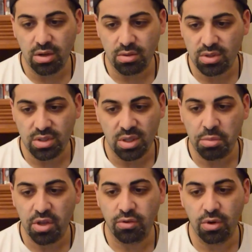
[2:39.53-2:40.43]

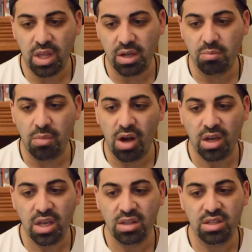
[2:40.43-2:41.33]
Simply for like
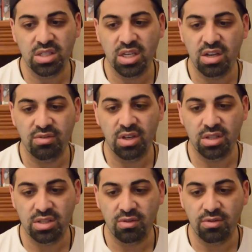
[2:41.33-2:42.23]
mocking the
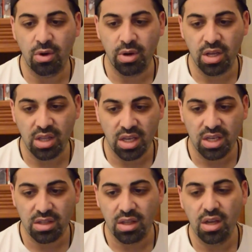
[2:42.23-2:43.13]
significance of voting. Like
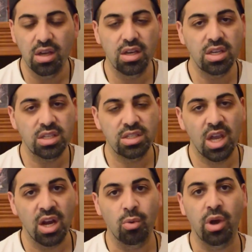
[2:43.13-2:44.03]
he
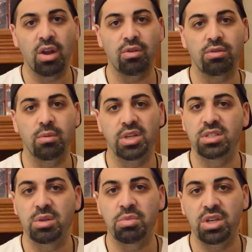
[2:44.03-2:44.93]
stayed away from it,
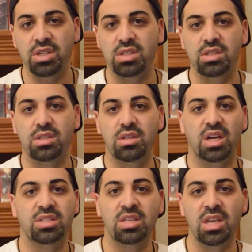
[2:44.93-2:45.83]
simply
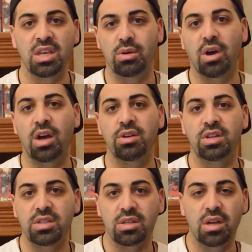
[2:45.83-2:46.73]
not saying either
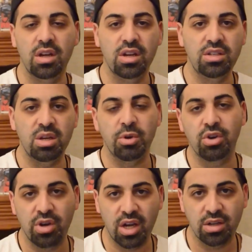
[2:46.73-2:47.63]
he's
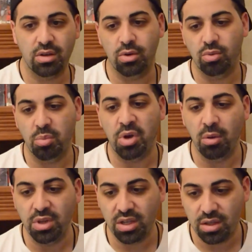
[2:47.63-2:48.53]
Democratic or
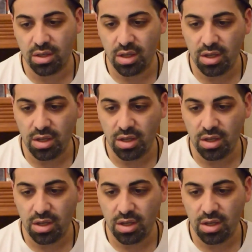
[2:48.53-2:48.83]
Republic.